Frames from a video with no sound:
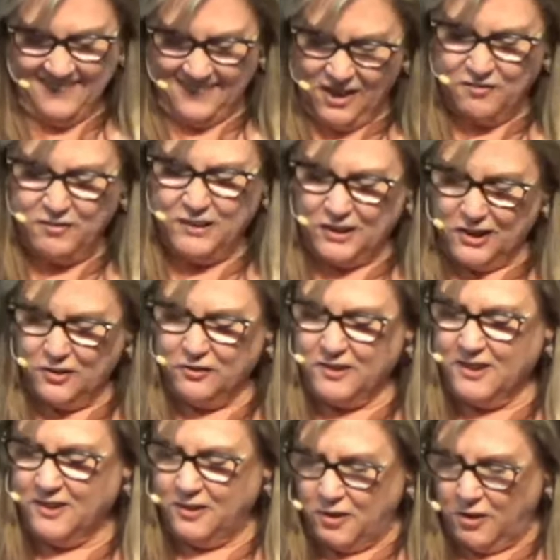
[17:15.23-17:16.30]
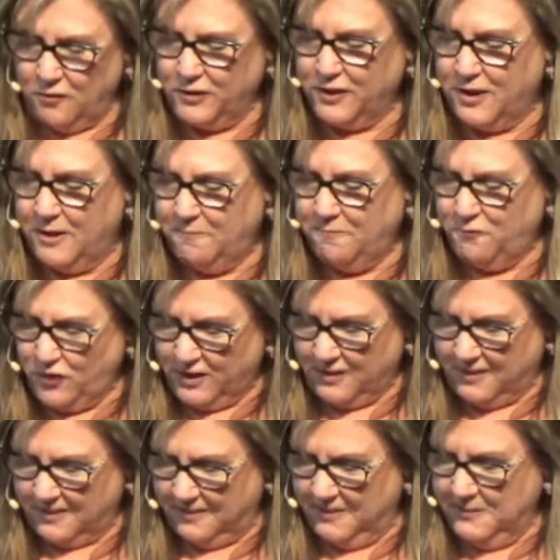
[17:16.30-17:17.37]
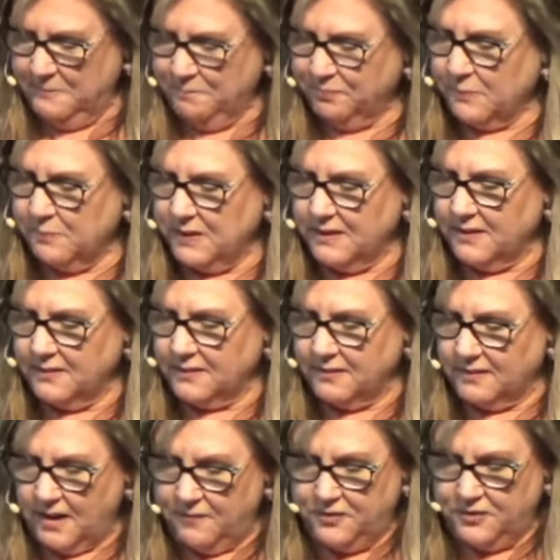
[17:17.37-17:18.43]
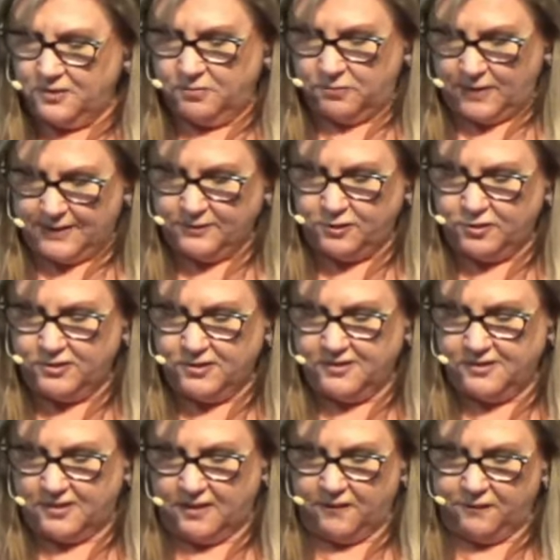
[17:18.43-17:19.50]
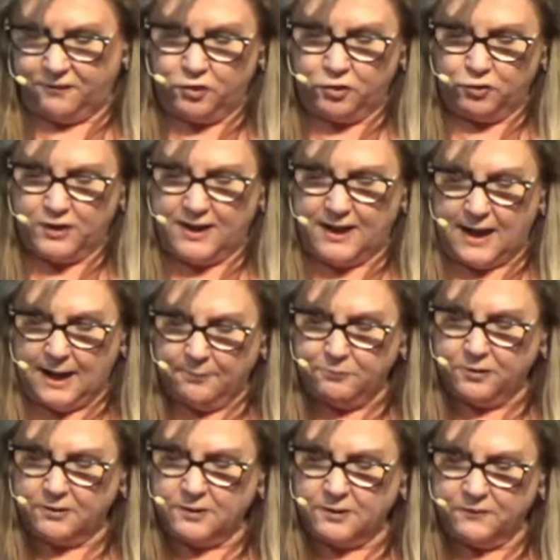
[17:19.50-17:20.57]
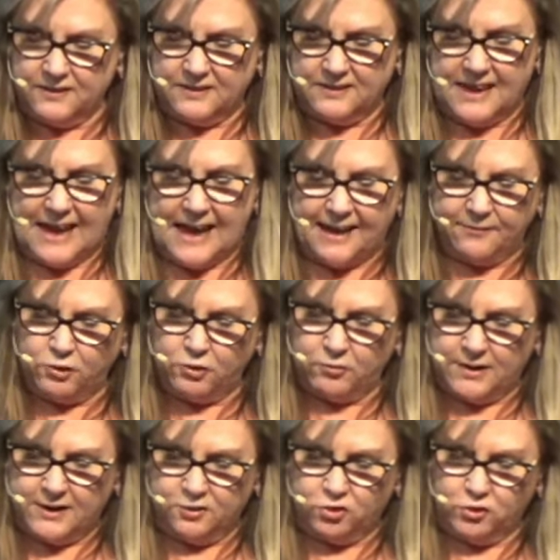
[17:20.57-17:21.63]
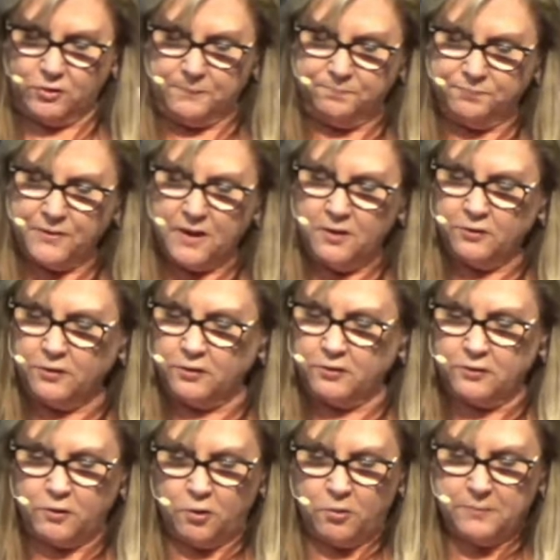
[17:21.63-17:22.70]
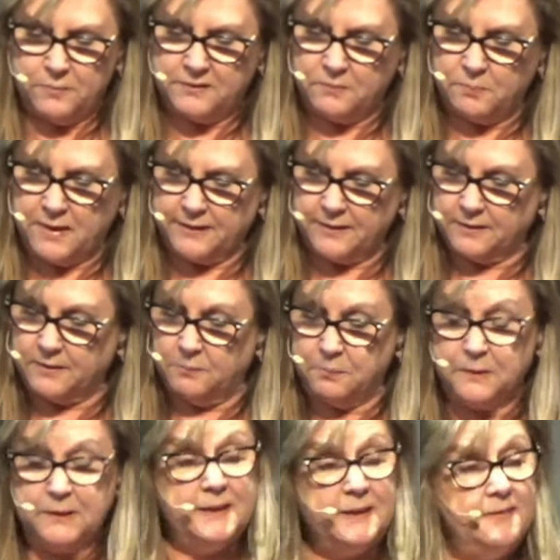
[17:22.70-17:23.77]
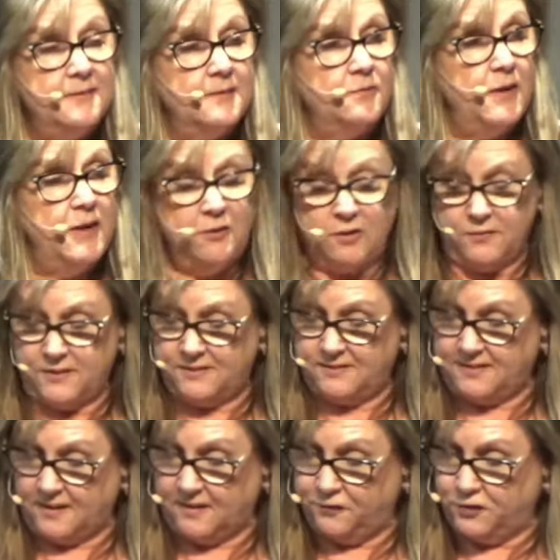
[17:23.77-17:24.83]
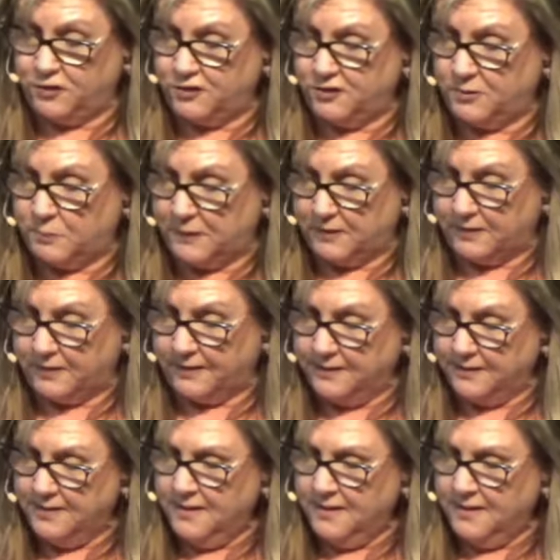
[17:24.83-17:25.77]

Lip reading: Love alone can overcome fear because love surrenders itself to the object of its adoration. The soul must make a complete surrender of itself to the spirit.